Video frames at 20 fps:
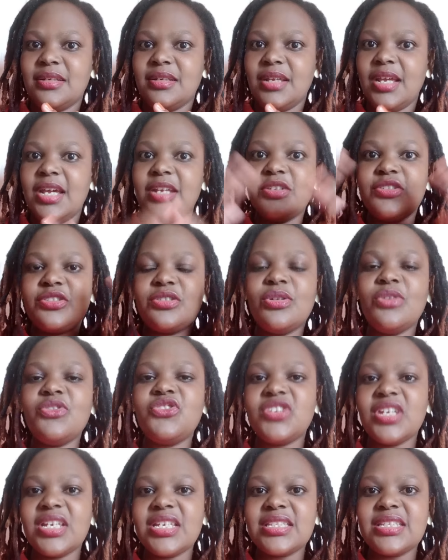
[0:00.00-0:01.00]
It is not
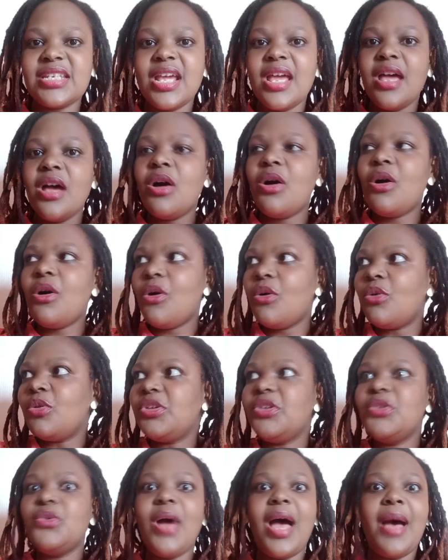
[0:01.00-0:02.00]
just, oh,
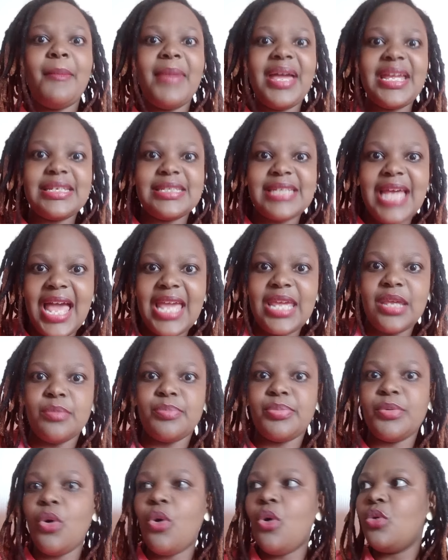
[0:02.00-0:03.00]
you are my
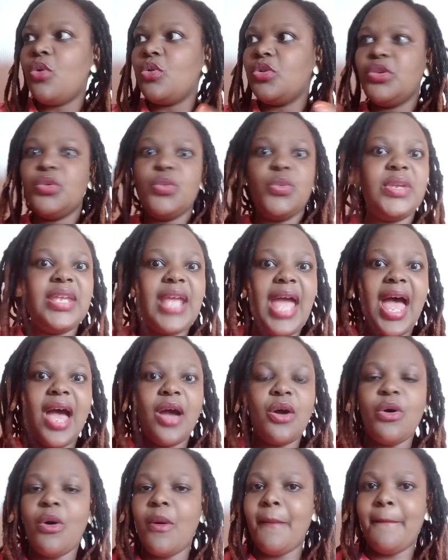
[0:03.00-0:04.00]
type, oh, we are
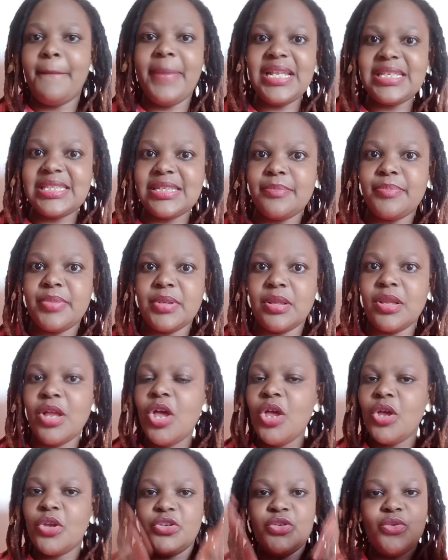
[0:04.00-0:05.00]
compatible,
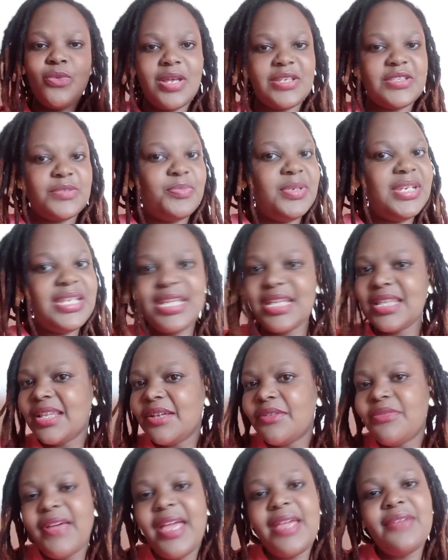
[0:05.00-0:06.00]
you are speaking
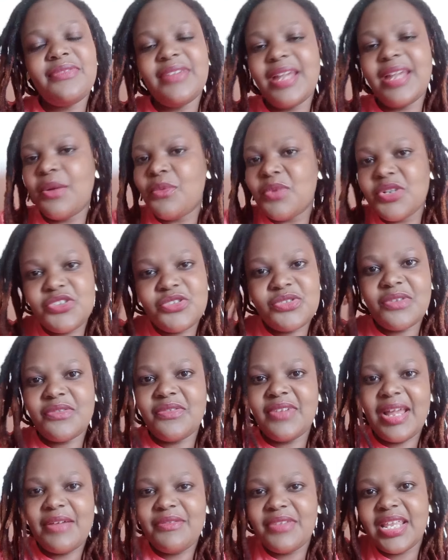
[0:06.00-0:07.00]
the five languages of
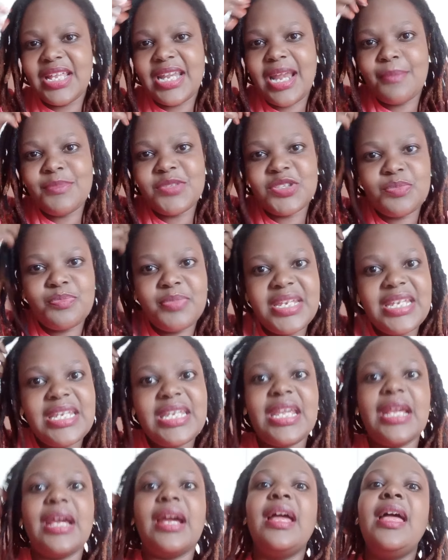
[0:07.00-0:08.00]
love that I'm
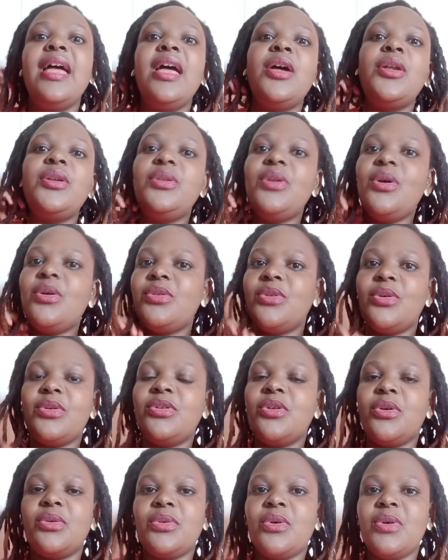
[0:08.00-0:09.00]
speaking. No, no,
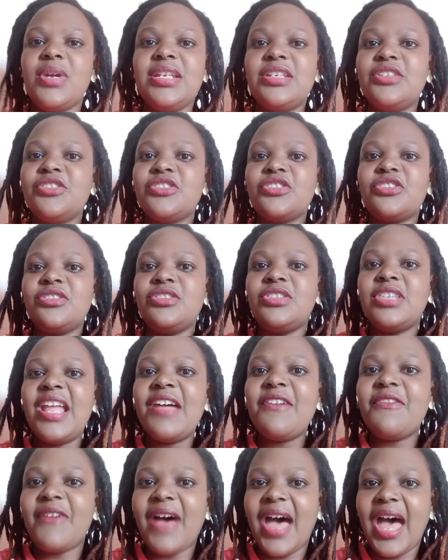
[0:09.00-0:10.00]
no, no. It is
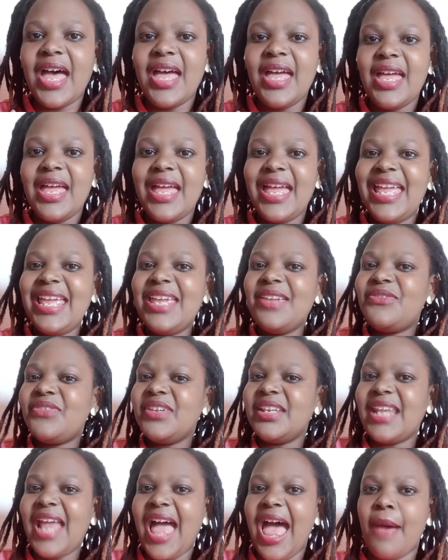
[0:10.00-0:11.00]
never
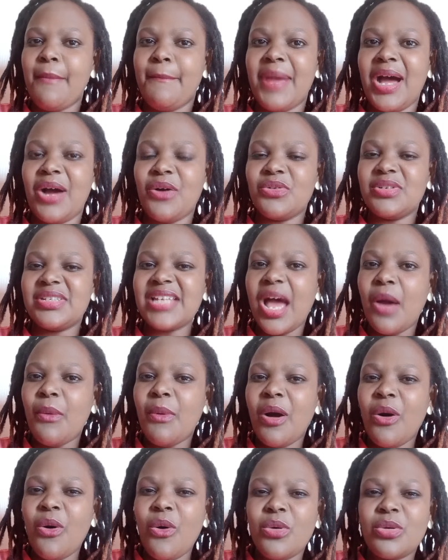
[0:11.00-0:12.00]
even about
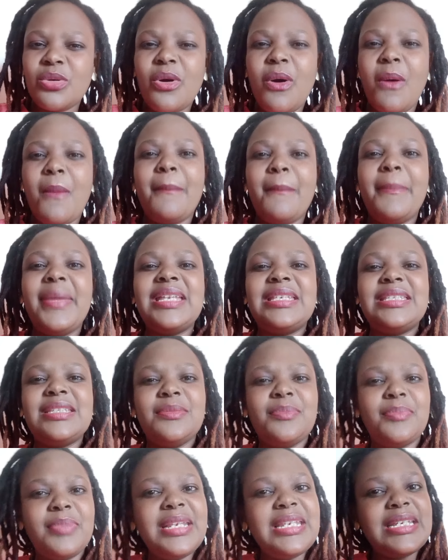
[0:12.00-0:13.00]
our own
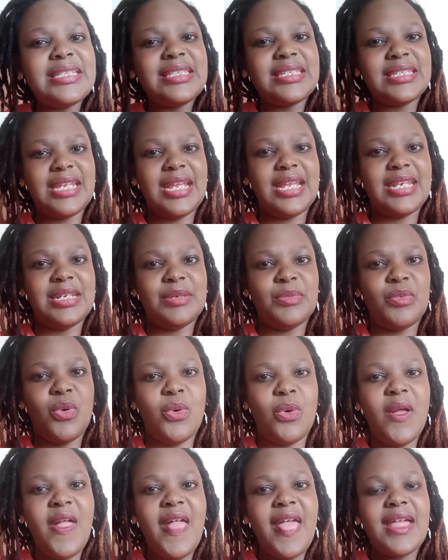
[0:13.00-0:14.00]
compatibility anymore.